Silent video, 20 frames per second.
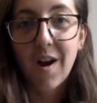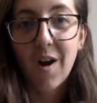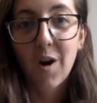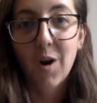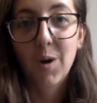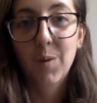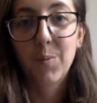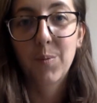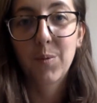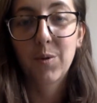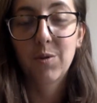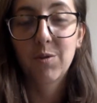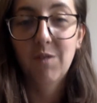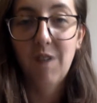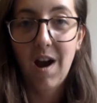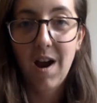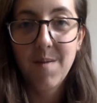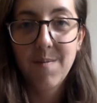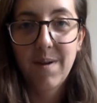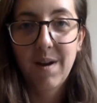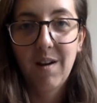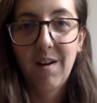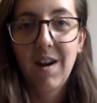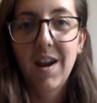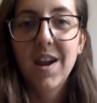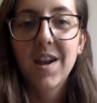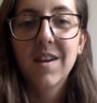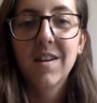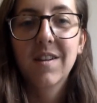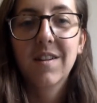our
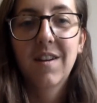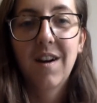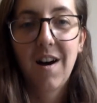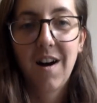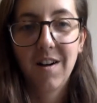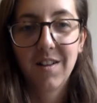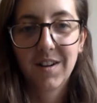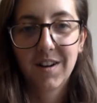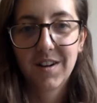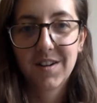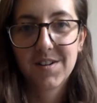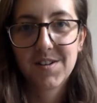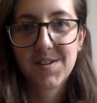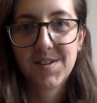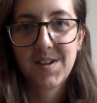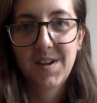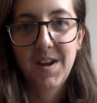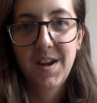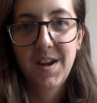primary colors.